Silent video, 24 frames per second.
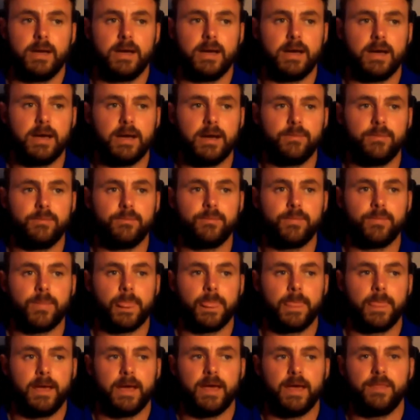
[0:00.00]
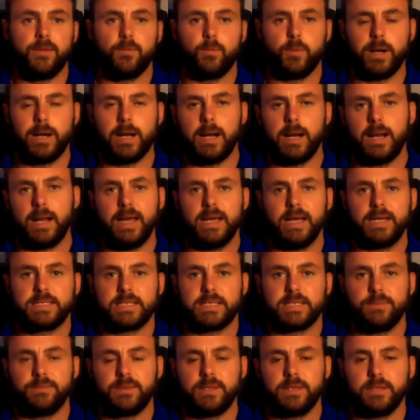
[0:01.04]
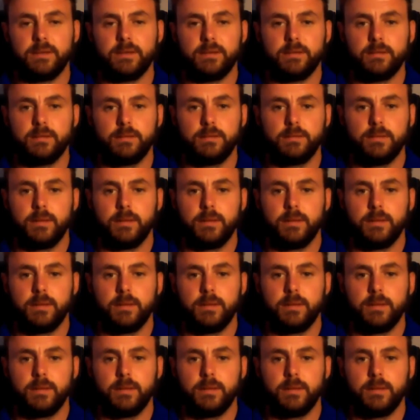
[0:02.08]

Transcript: And then when I like something,